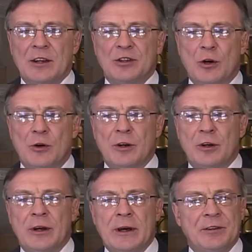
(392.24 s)
So
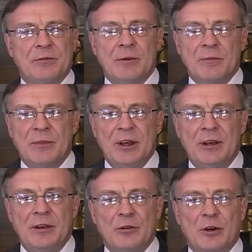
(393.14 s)
uh,
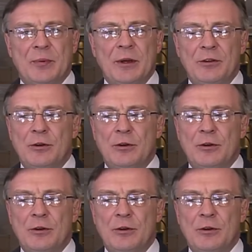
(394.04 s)
the European